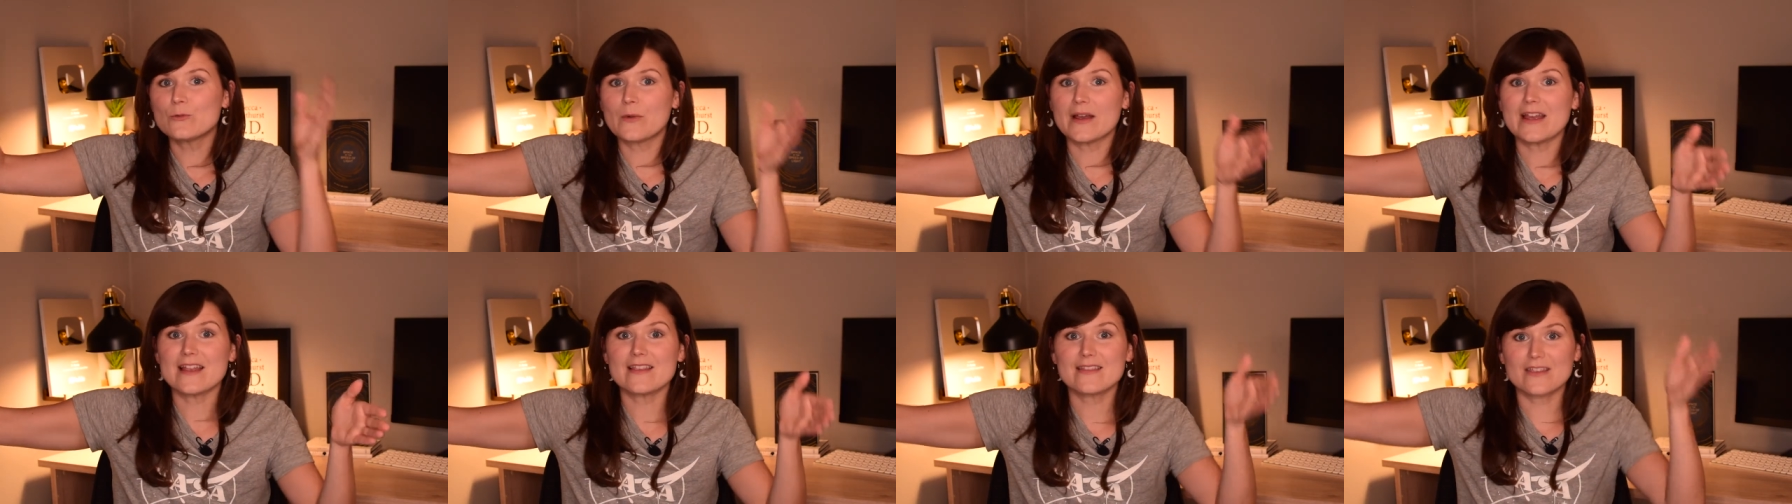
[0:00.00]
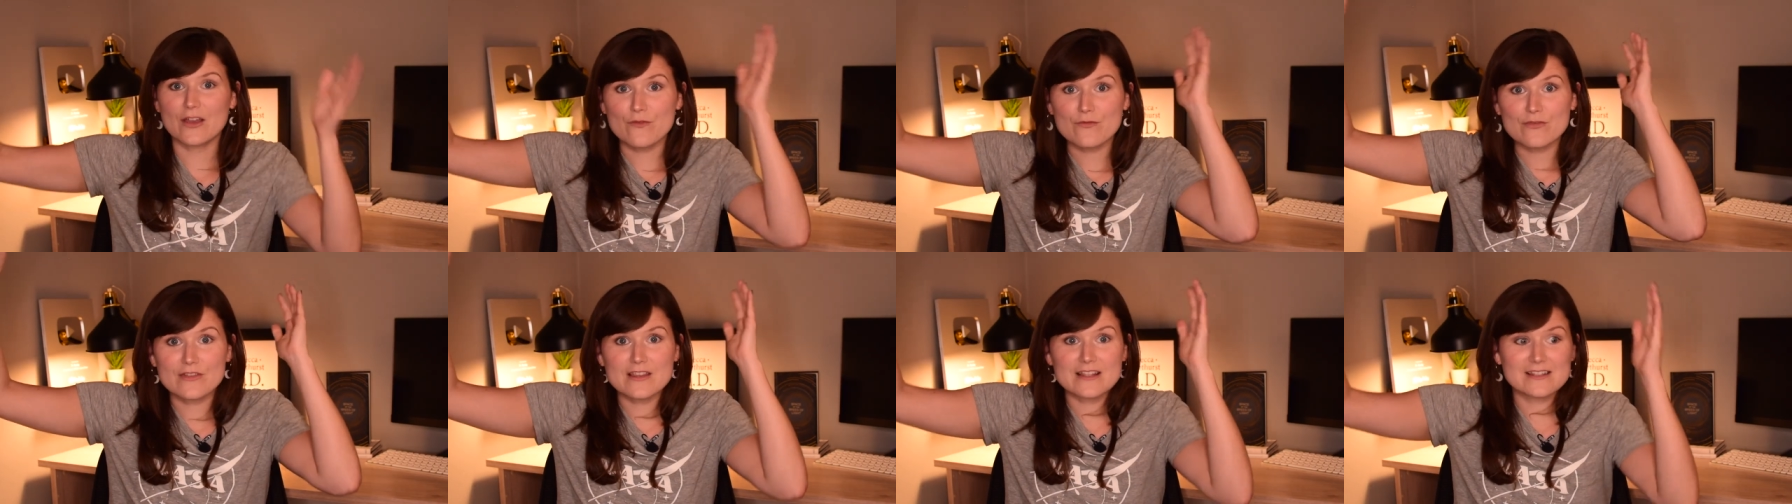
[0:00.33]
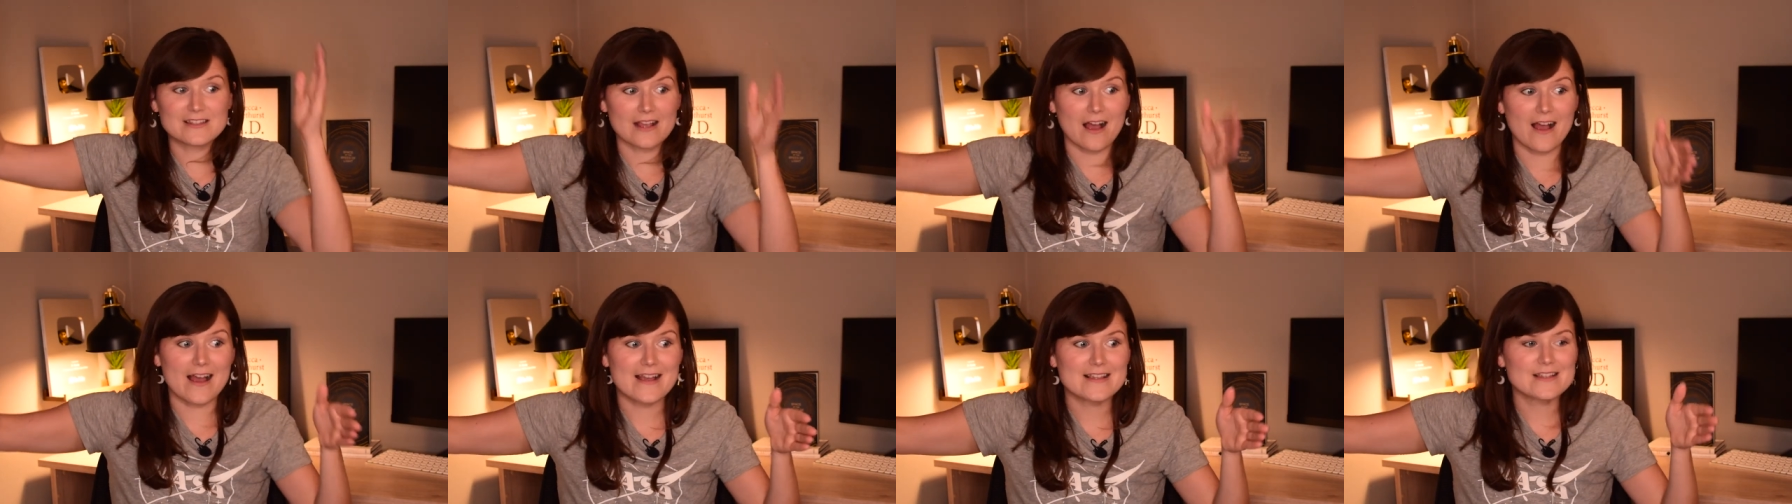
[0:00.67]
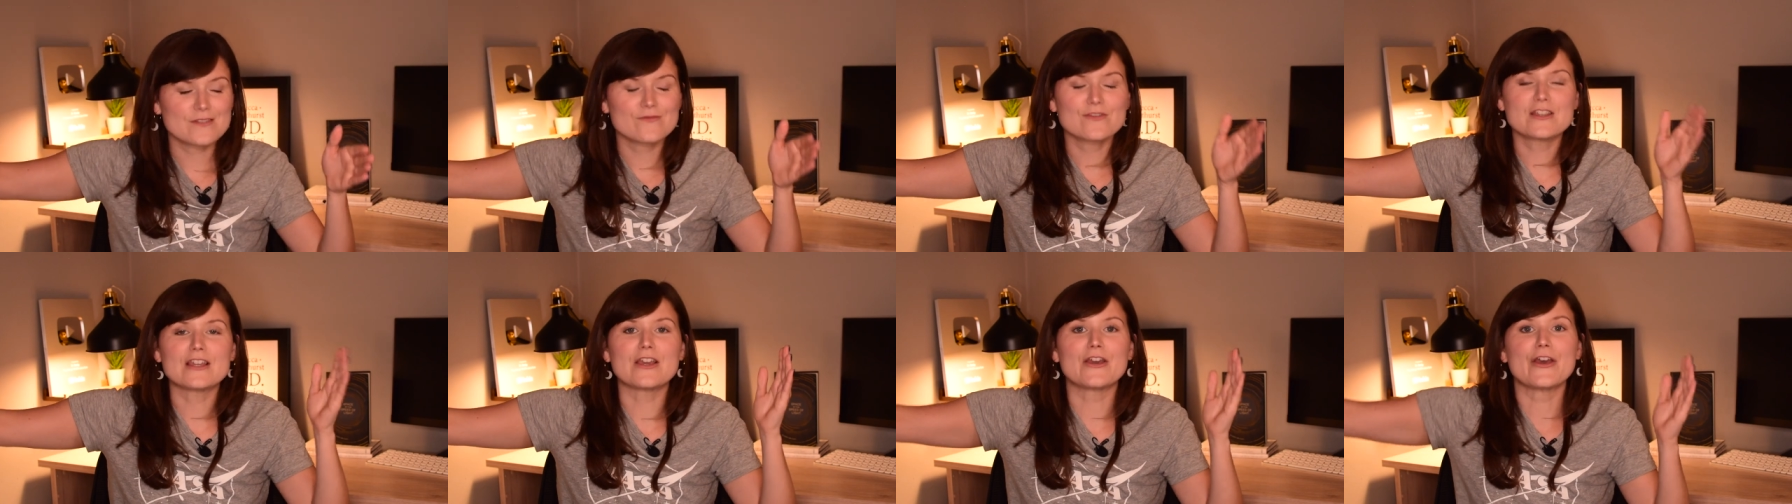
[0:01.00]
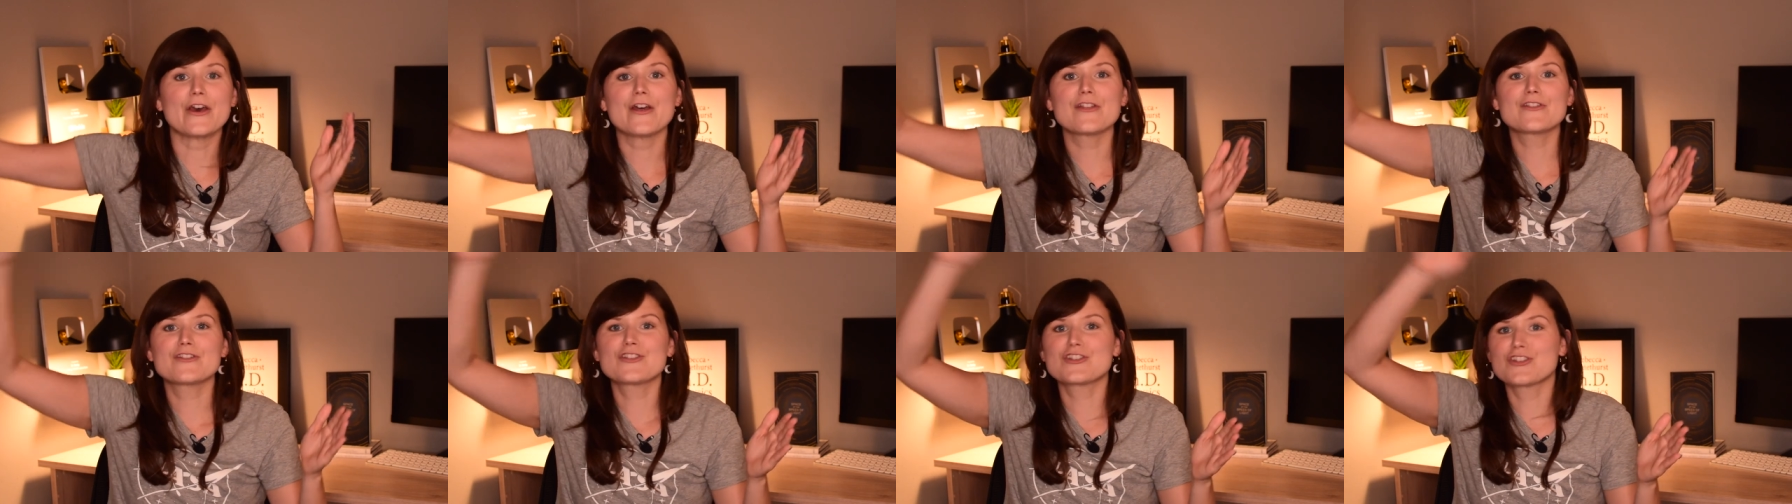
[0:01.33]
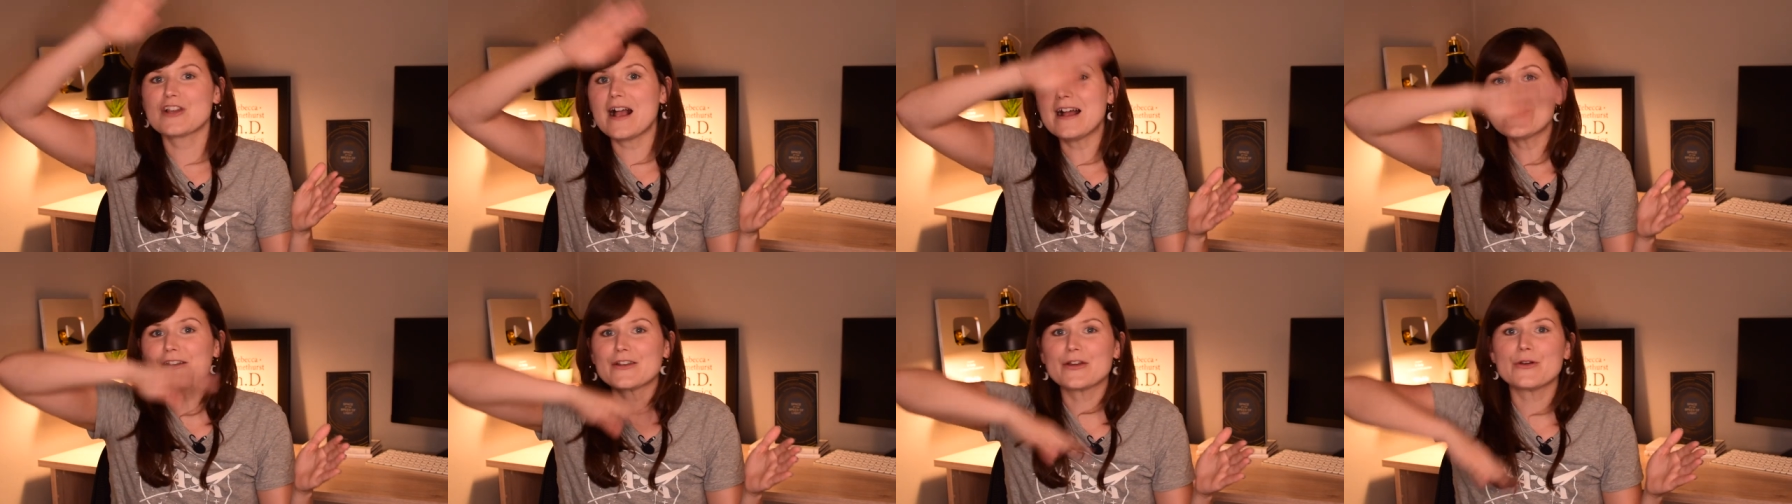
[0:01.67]
width of the size of the Earth's
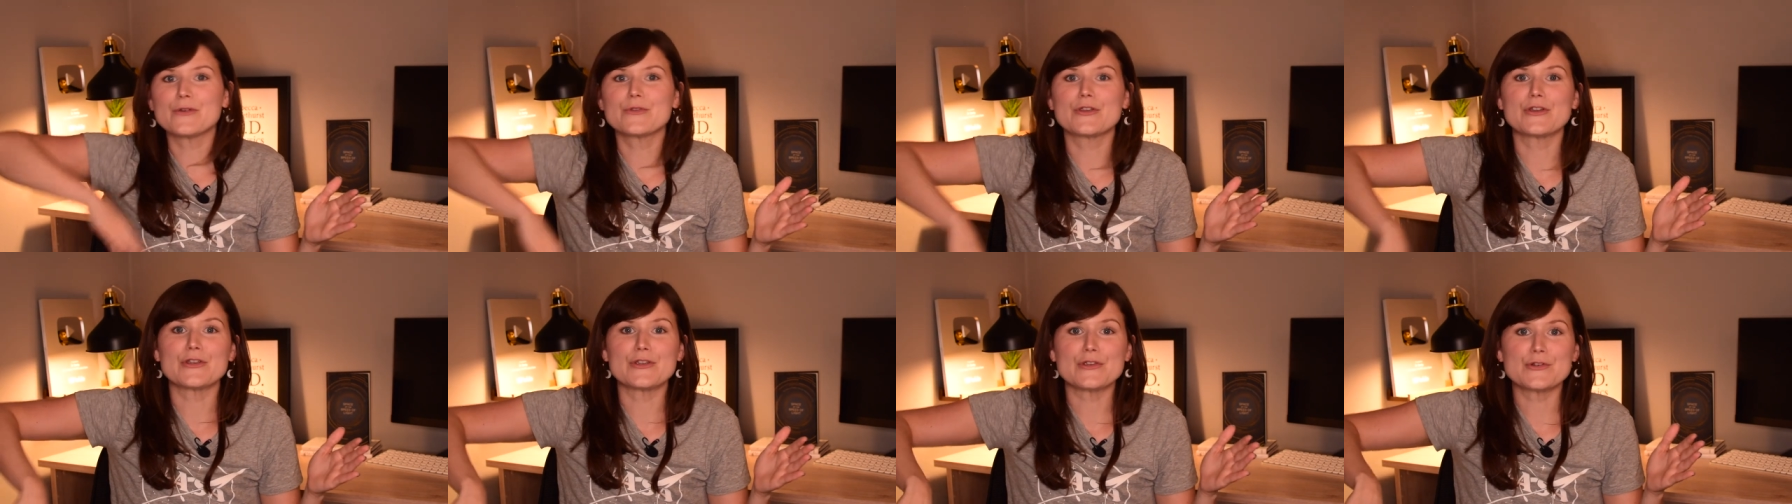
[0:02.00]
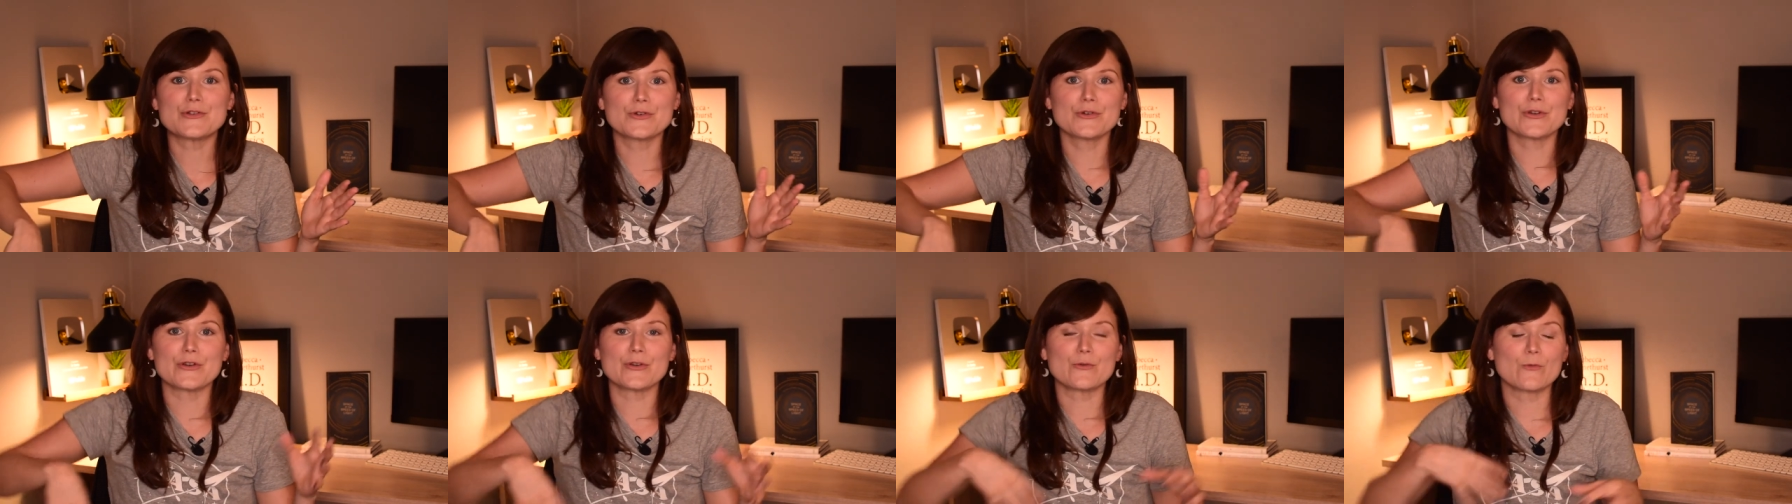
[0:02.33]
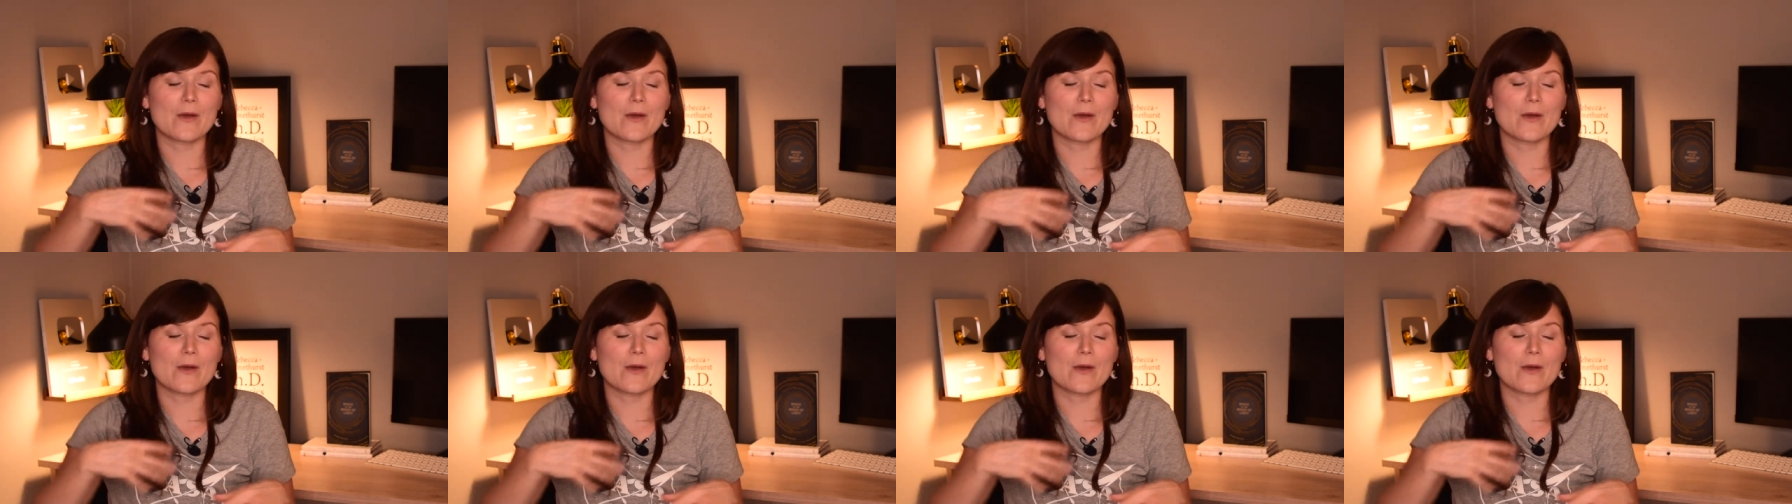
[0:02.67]
shadow that you drew,